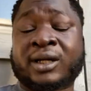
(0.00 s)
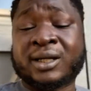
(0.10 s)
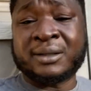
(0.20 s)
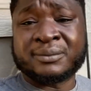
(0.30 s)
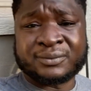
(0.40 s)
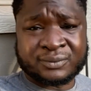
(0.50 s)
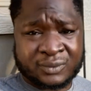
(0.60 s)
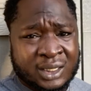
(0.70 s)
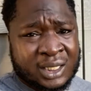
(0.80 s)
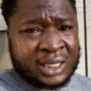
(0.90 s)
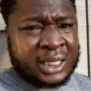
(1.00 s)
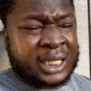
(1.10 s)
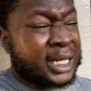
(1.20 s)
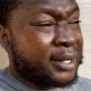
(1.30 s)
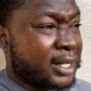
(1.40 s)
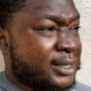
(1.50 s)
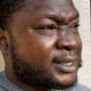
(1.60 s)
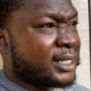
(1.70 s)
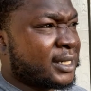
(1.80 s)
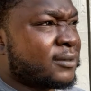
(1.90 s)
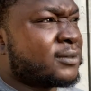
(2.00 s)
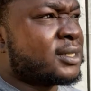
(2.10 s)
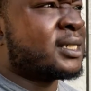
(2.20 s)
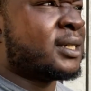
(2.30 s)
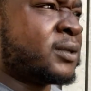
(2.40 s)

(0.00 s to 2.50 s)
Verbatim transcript: it up, hear how it sounds, and see what